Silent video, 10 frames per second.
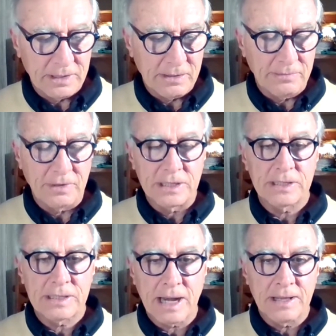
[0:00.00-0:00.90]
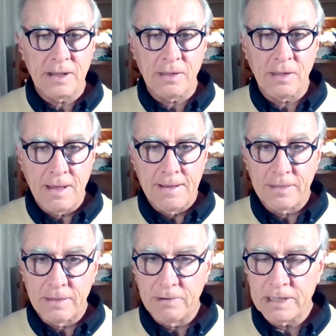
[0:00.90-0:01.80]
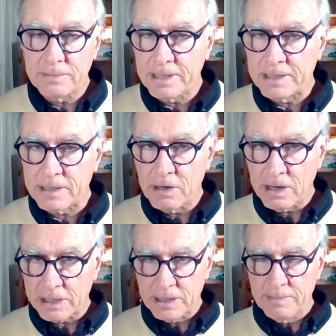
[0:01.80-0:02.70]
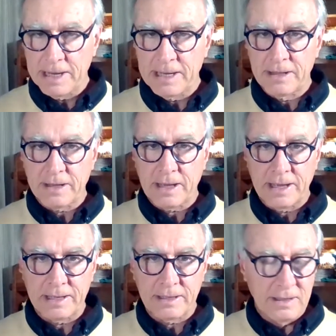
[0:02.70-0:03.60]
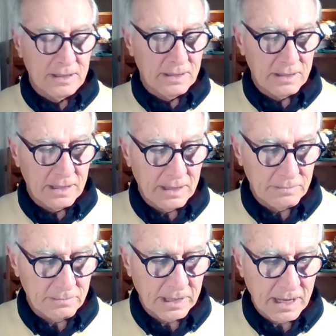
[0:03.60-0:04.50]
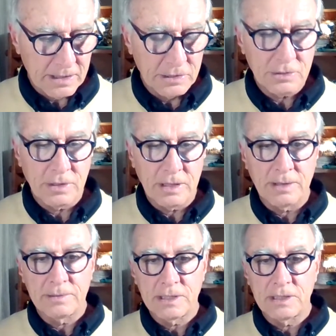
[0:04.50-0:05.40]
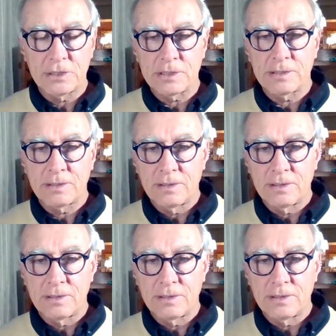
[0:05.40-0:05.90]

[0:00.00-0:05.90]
If we're just studying the recipes and not actually making the cake, then we can't enjoy the delicious